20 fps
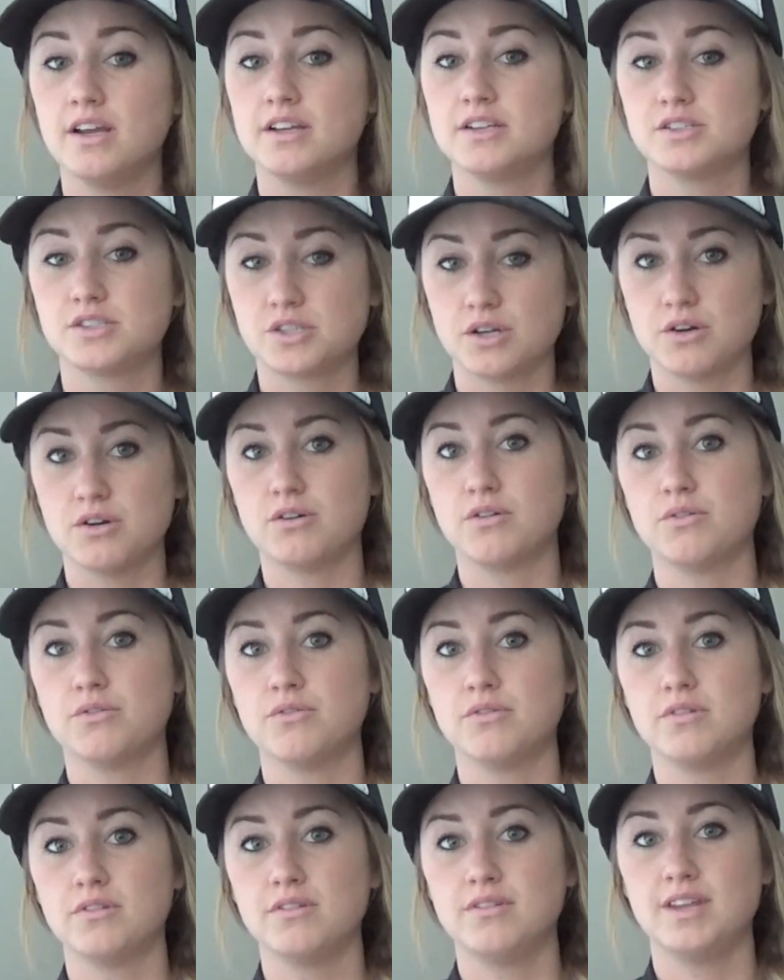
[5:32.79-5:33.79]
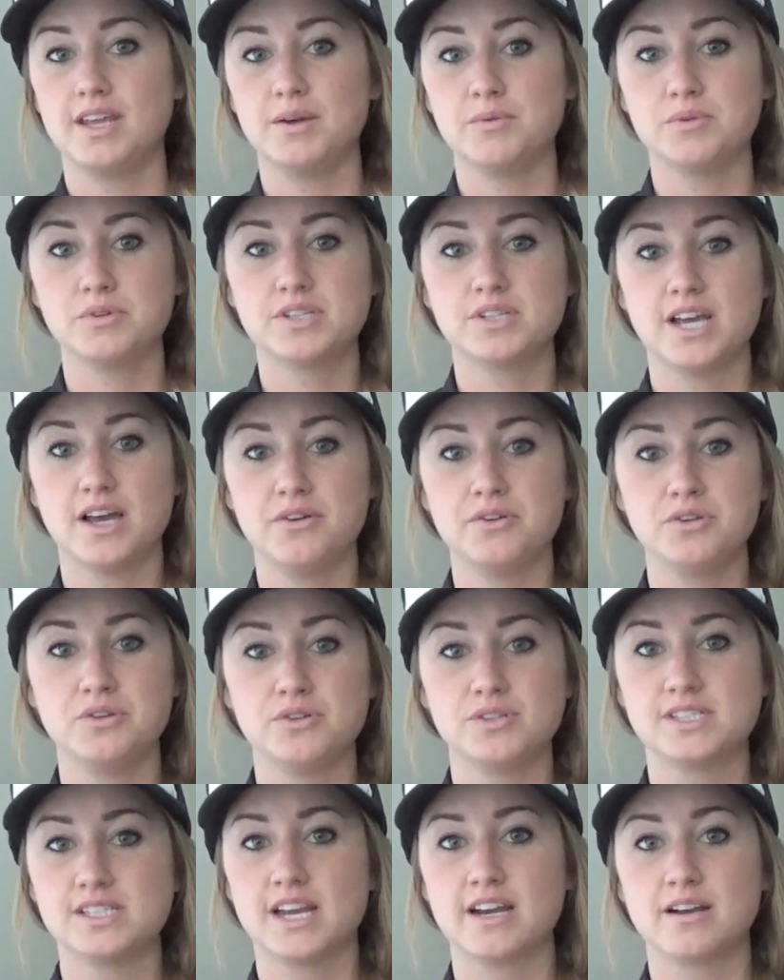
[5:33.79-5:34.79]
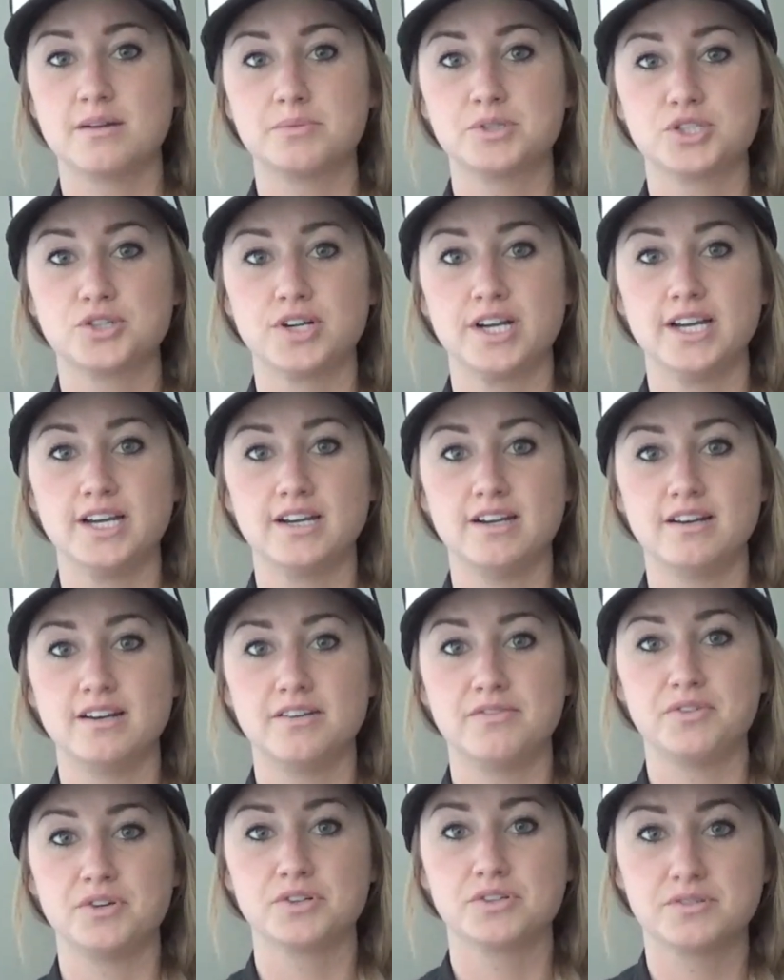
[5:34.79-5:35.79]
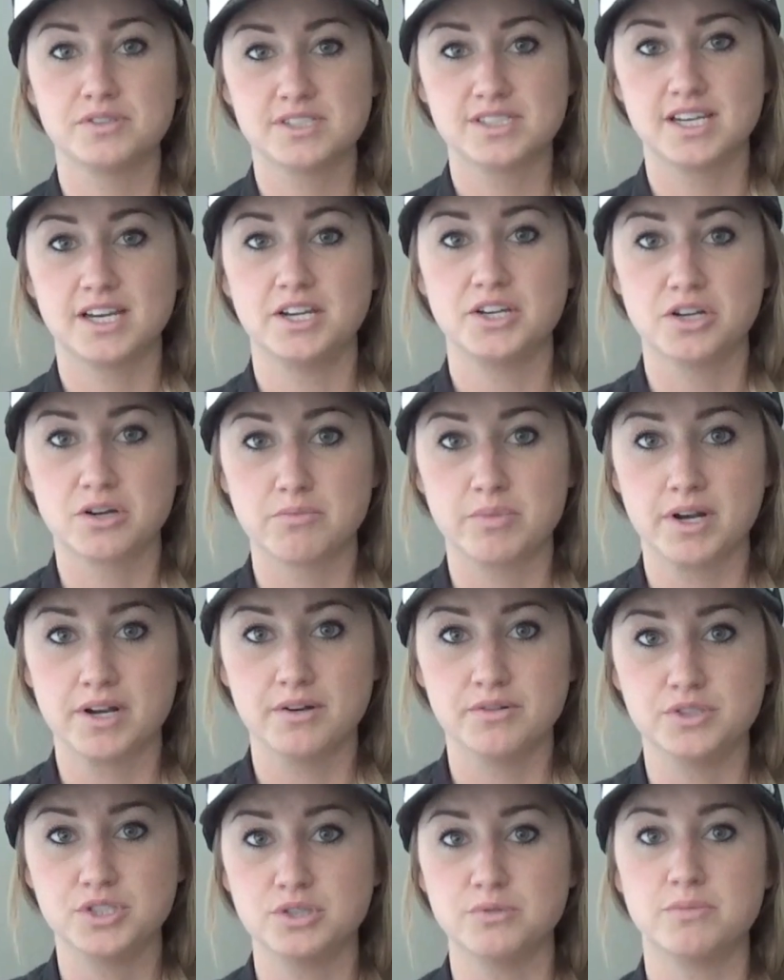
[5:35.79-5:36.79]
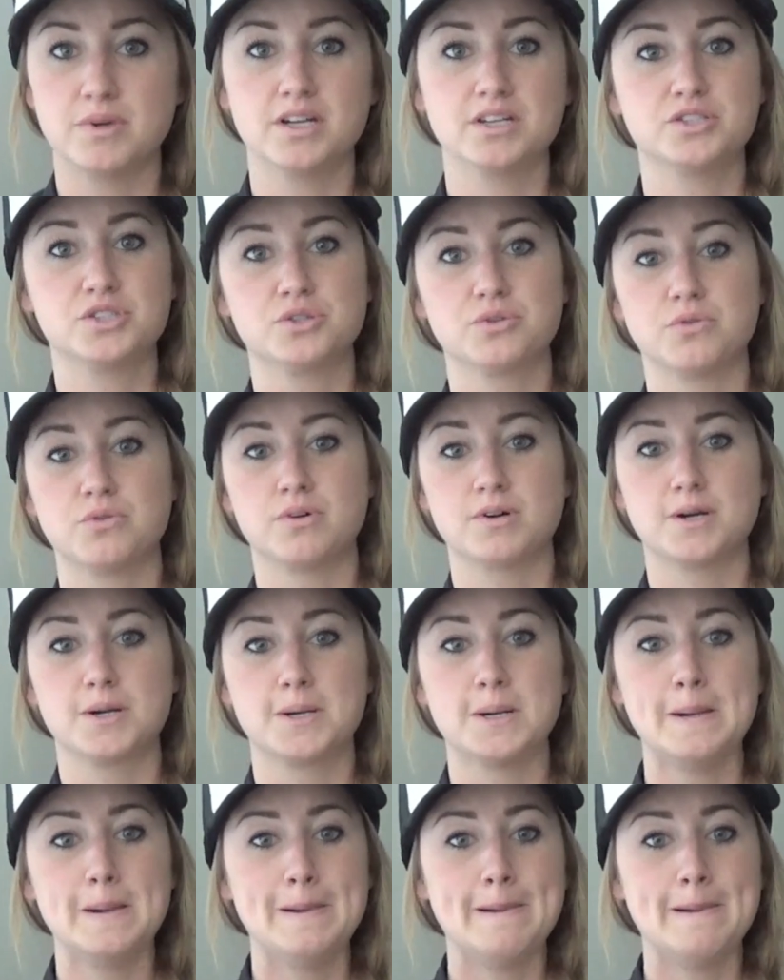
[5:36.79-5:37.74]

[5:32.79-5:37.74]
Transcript: So they will tell you to stand up straight if you're sticking your butt out too much, or